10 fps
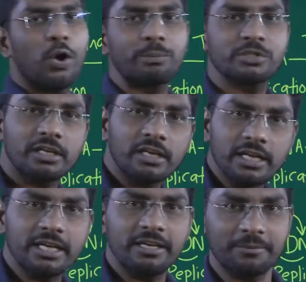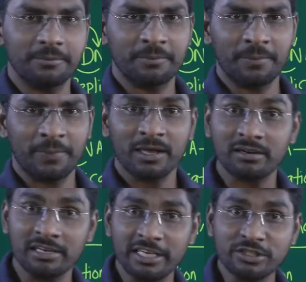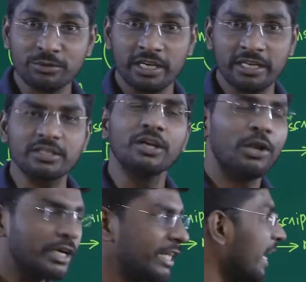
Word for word: option D. Clear students? Look at the